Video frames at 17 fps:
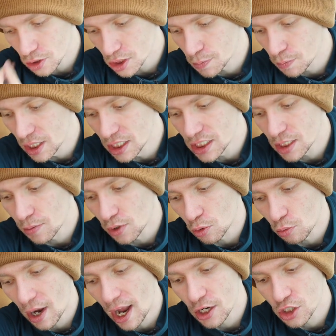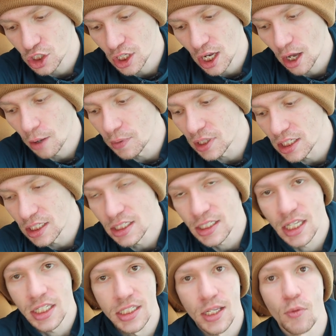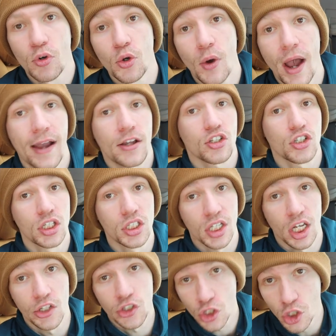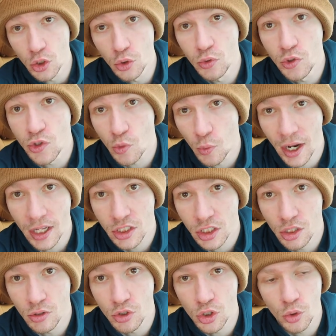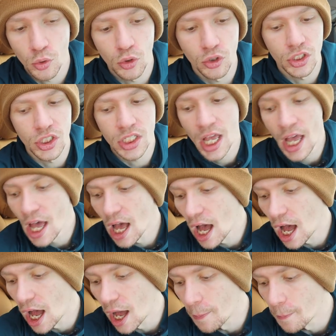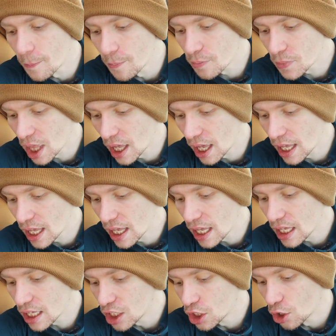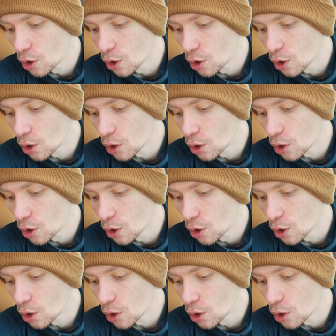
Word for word: explains some of the rationale, because as someone who actually does use rescue tools, um, you